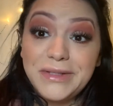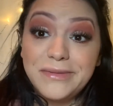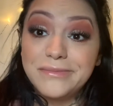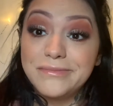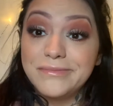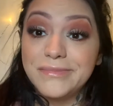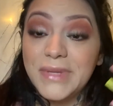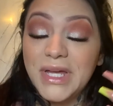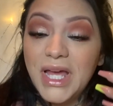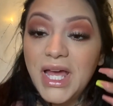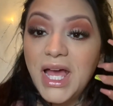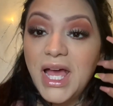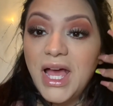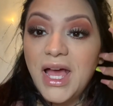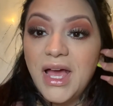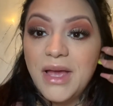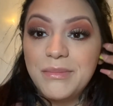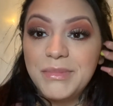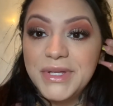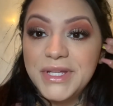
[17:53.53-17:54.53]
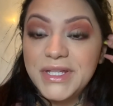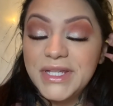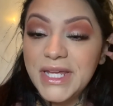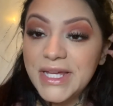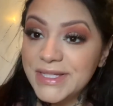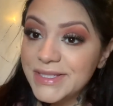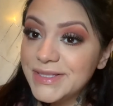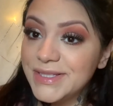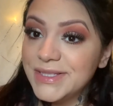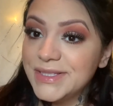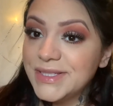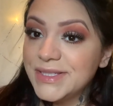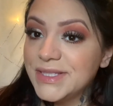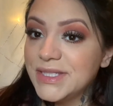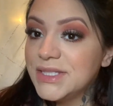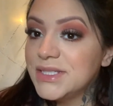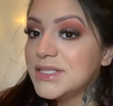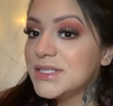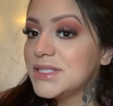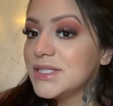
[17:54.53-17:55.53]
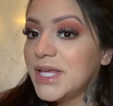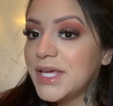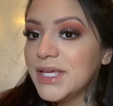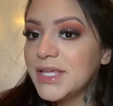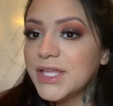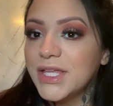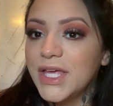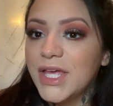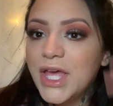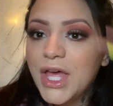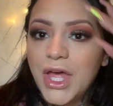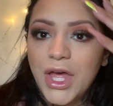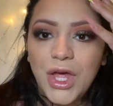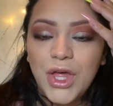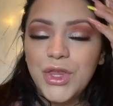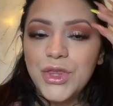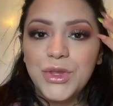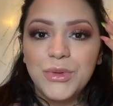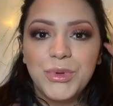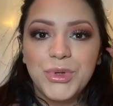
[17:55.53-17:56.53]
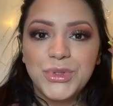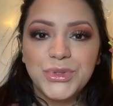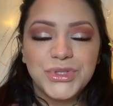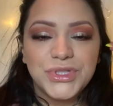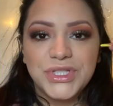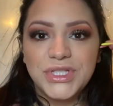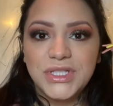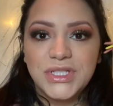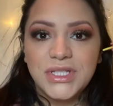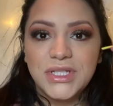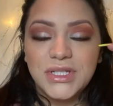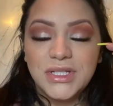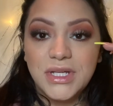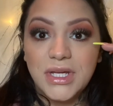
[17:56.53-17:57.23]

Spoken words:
I mean, yes, this isn't like the most